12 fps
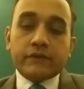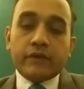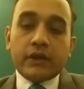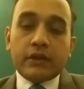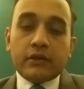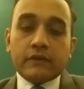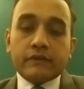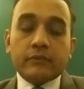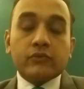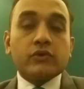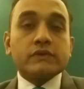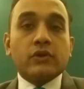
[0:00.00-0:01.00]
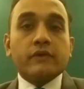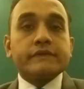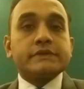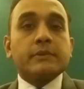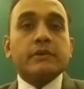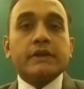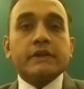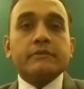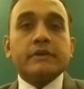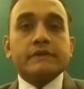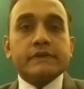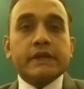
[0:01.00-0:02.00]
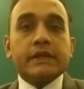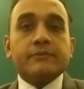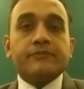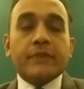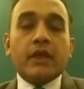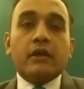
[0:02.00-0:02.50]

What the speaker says: where some good sort of stability is being seen.